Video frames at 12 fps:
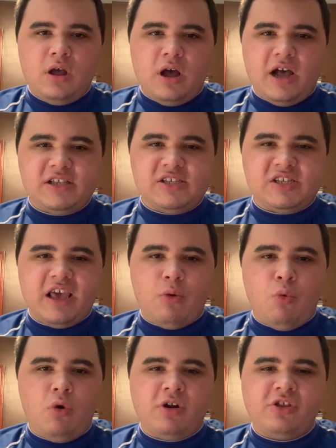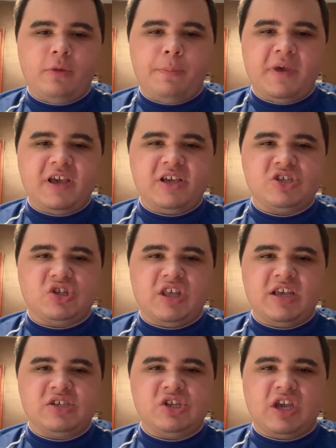I'd say one of the biggest
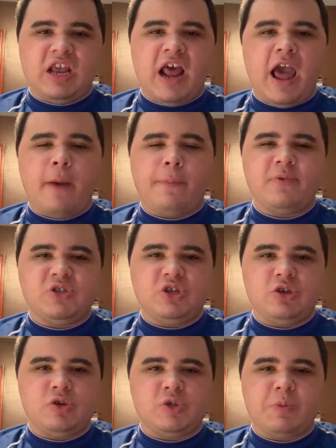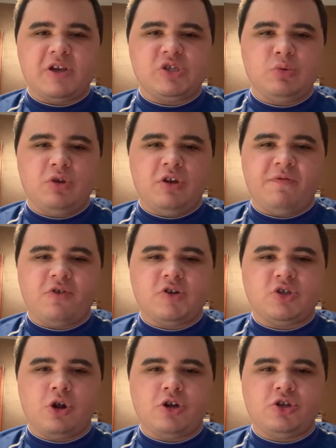things that can happen to you, especially when you
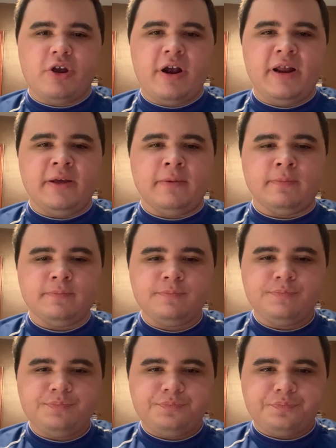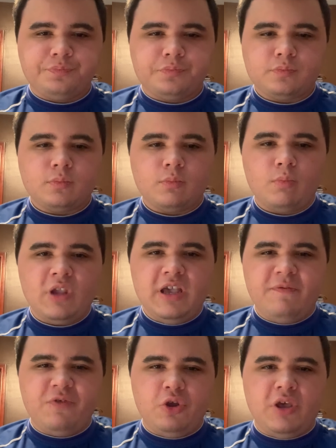first start trading,
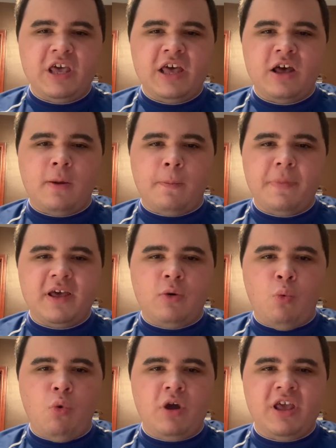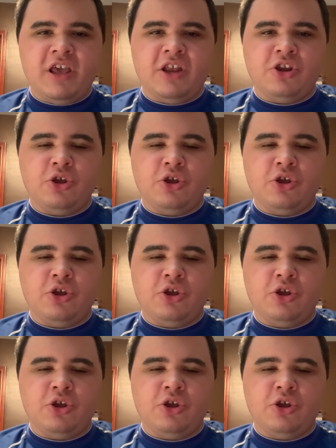if you get a big win,